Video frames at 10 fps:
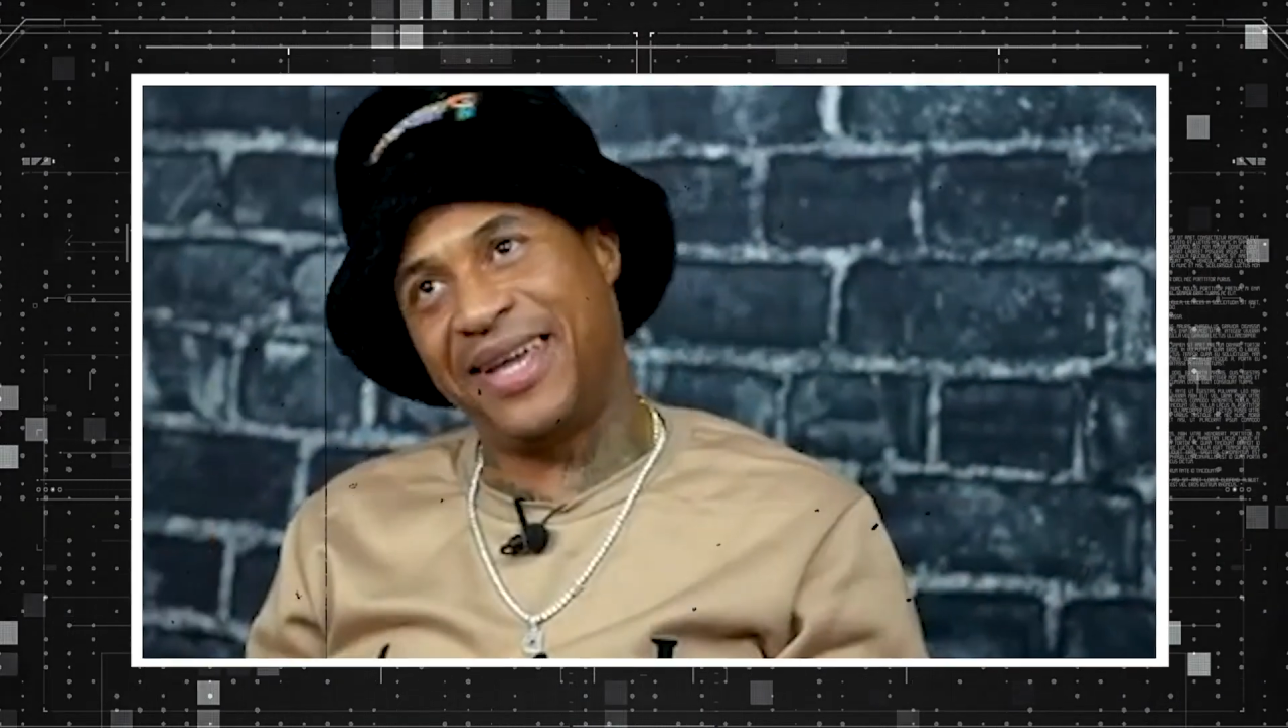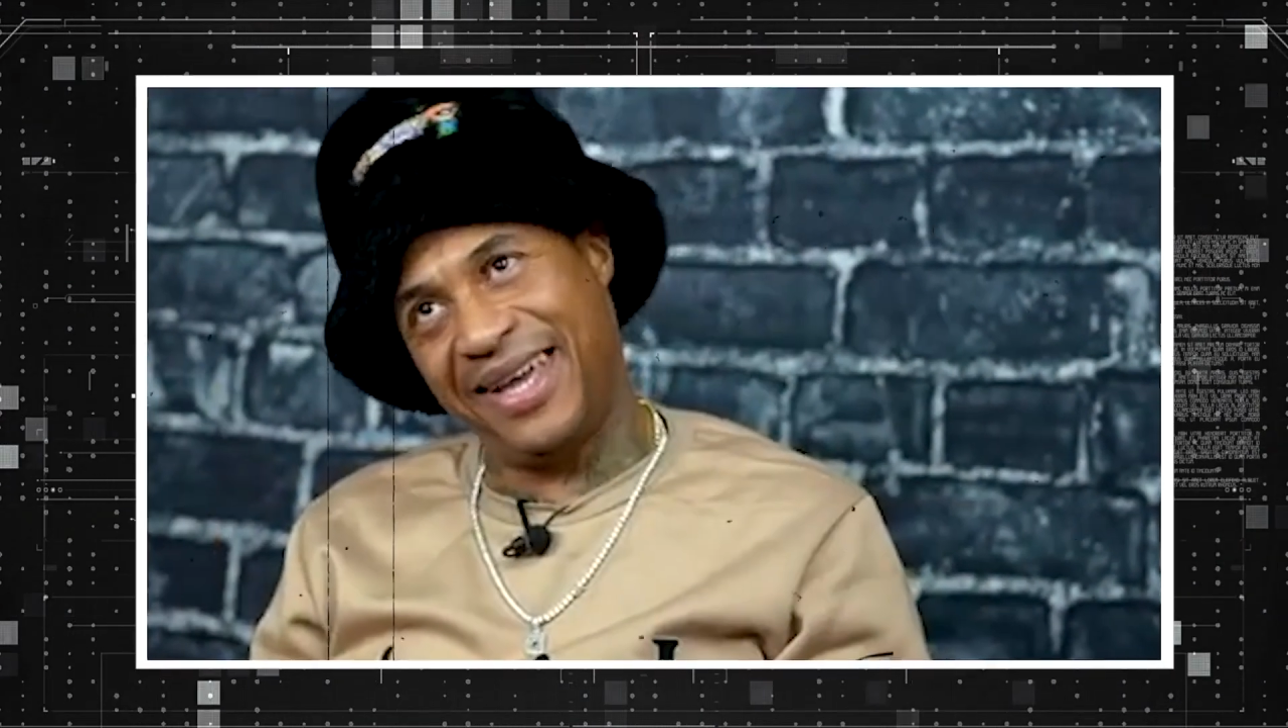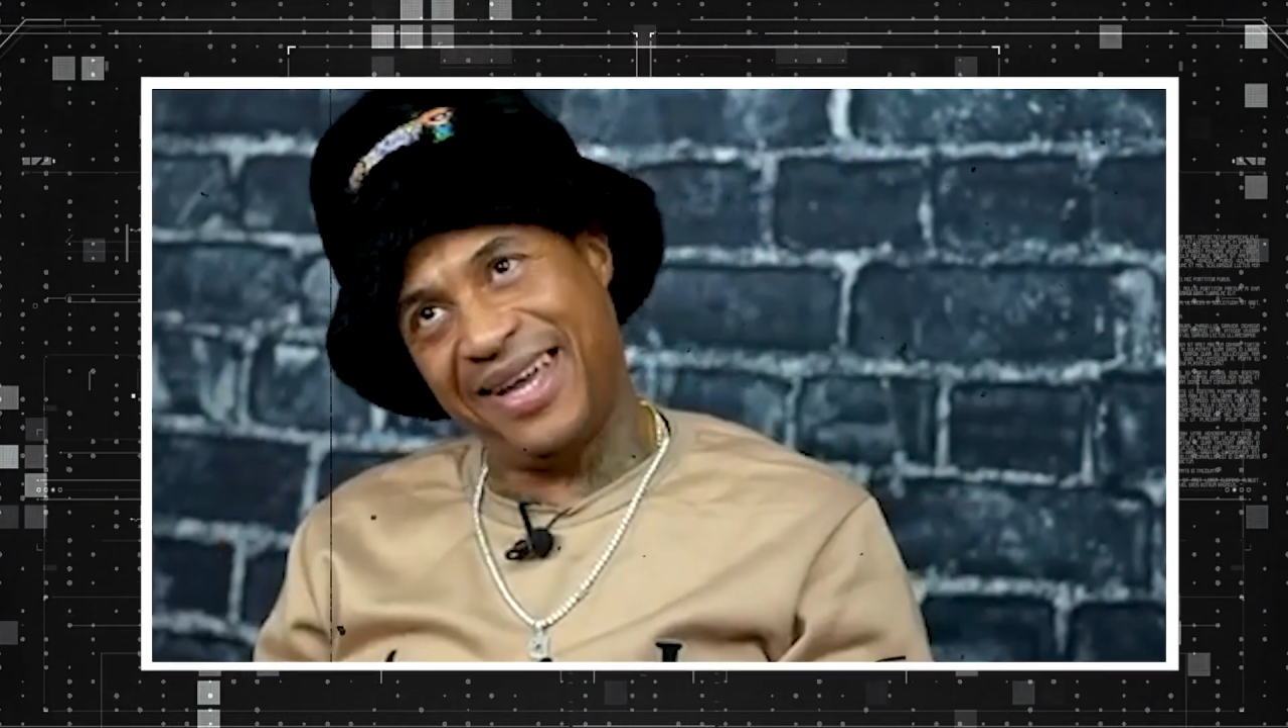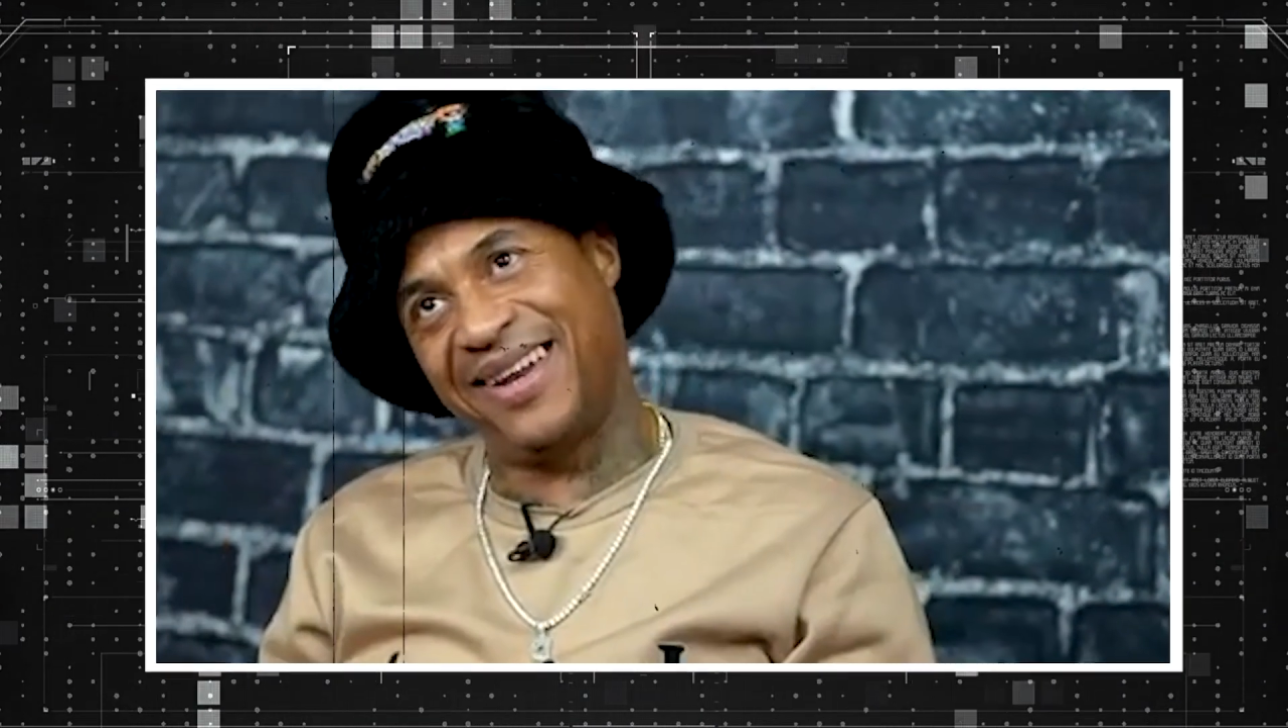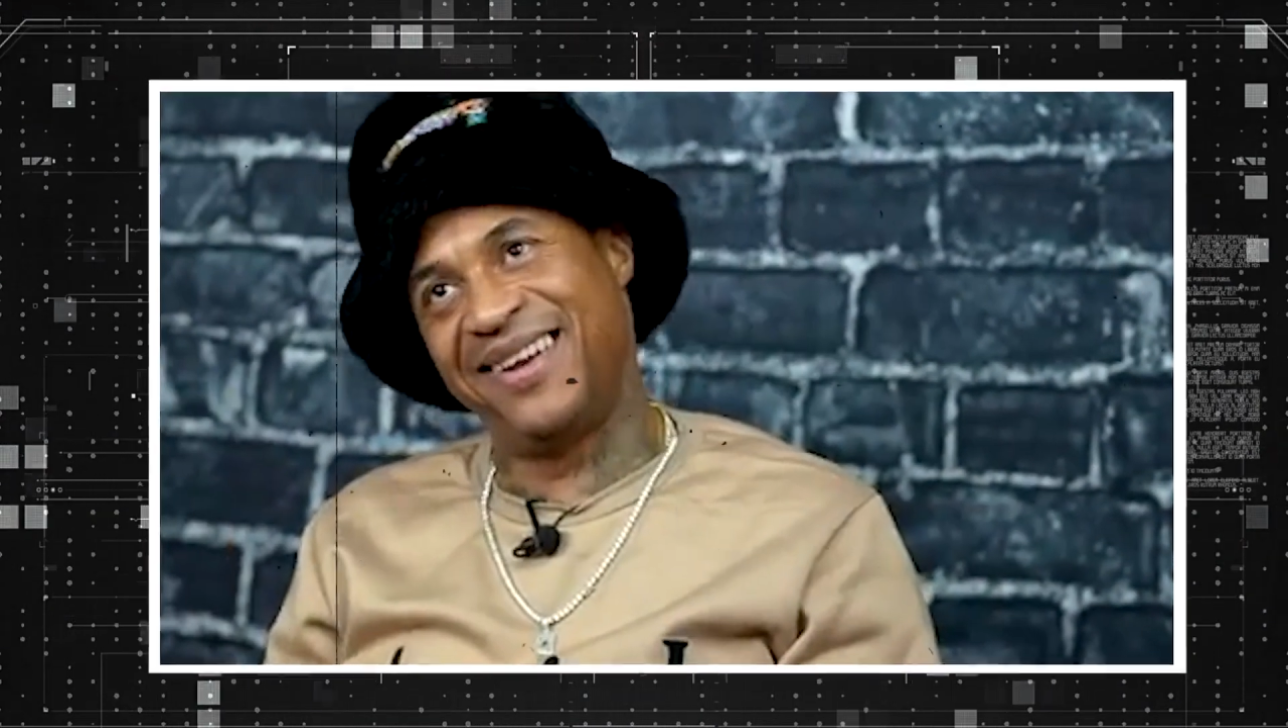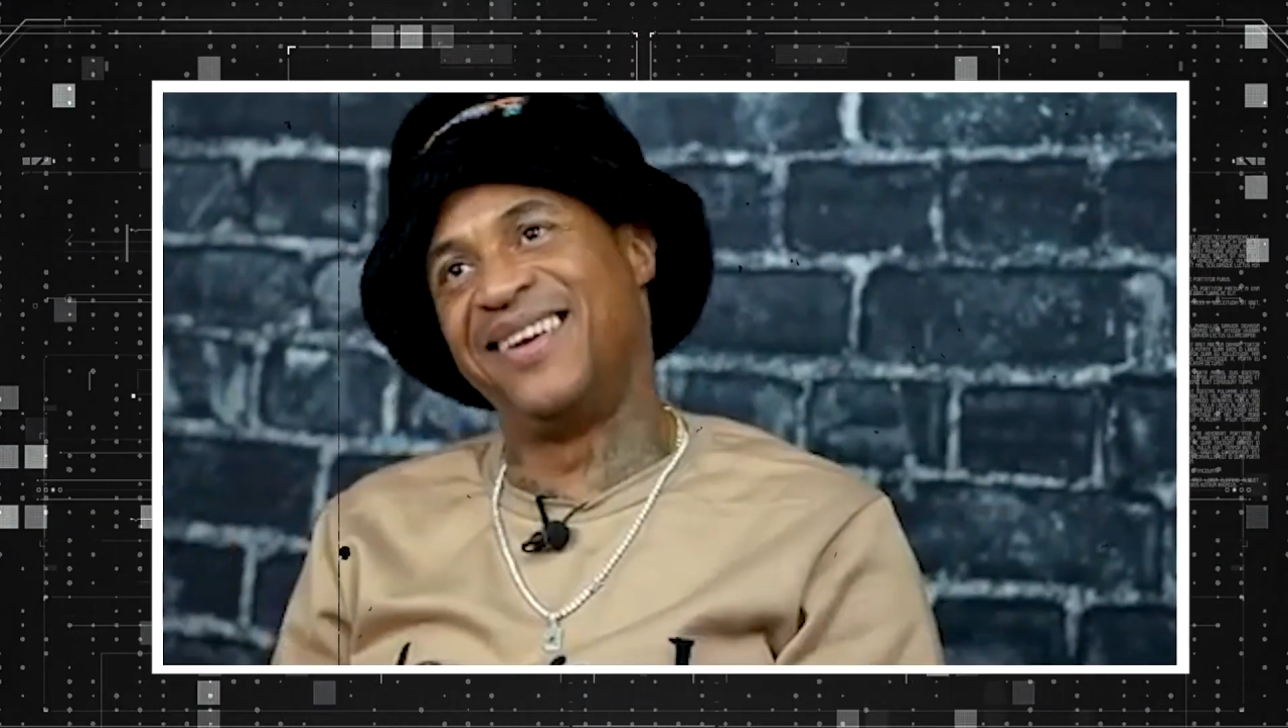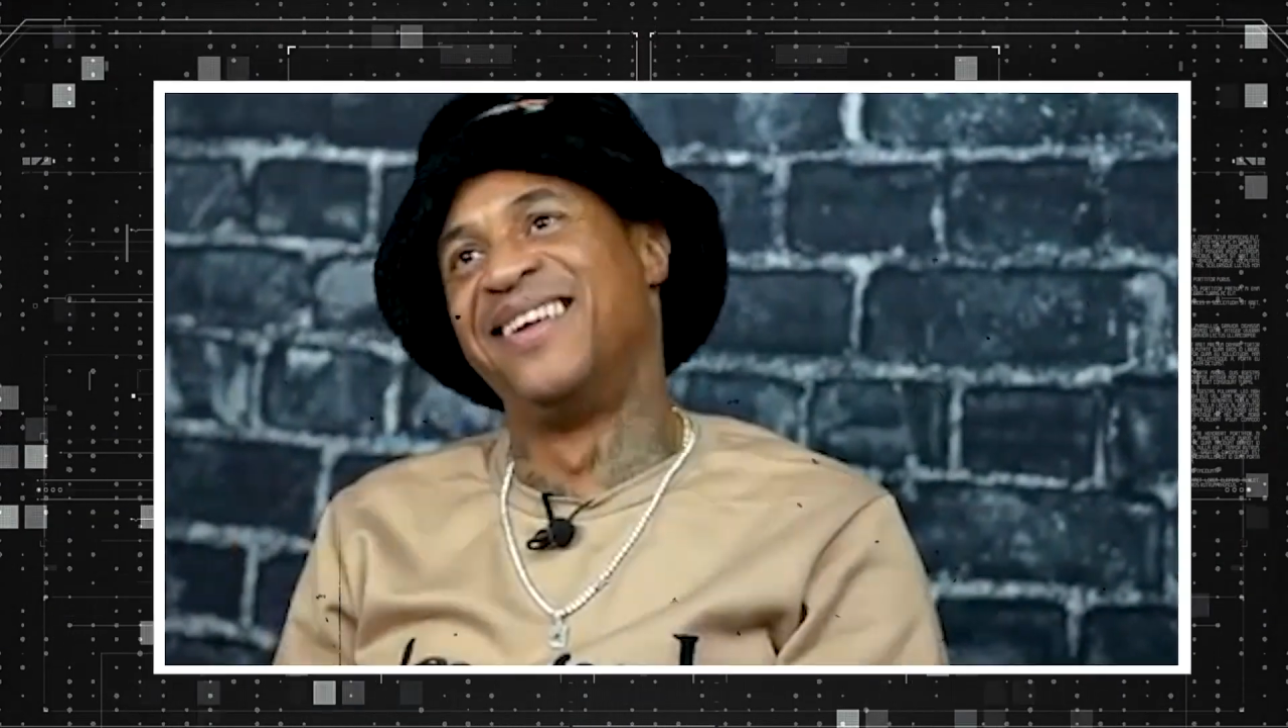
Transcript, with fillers: again.